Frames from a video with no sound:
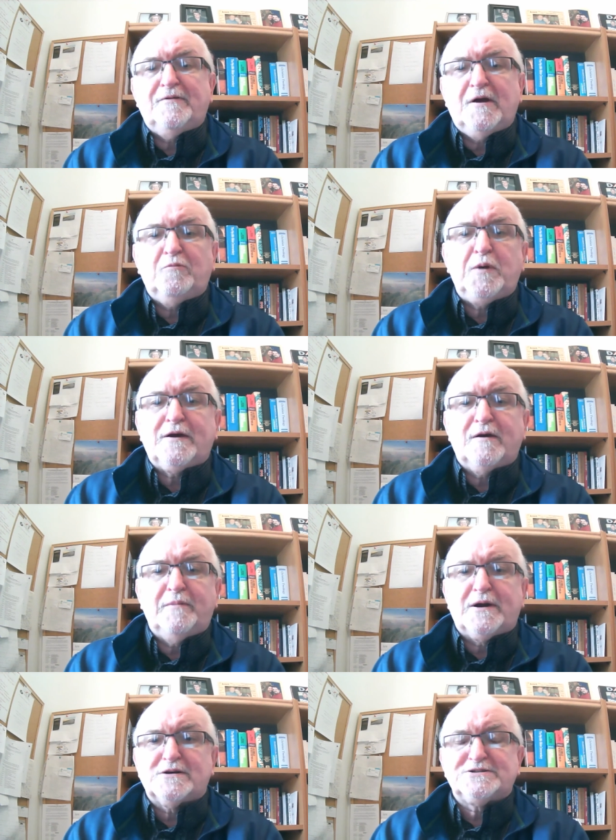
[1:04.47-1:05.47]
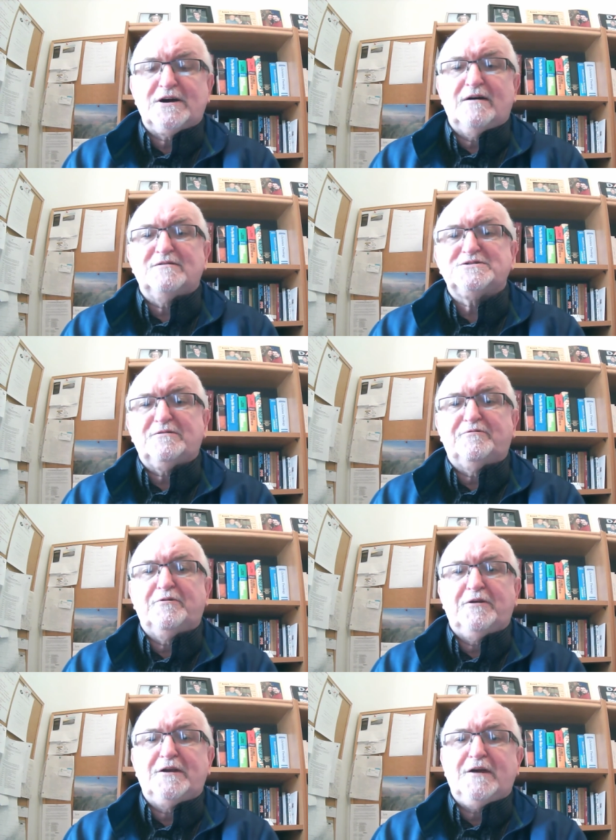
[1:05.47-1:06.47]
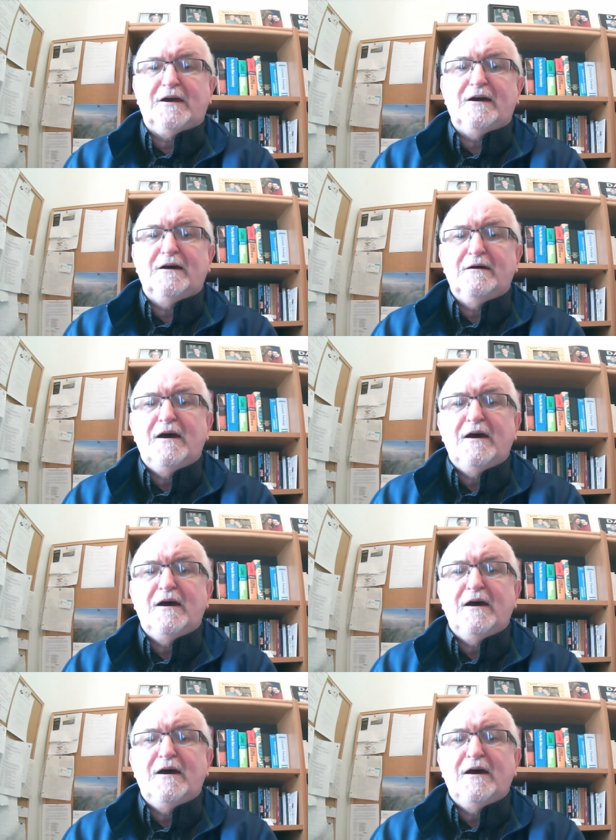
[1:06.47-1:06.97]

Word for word: and then we commit ourselves for the day.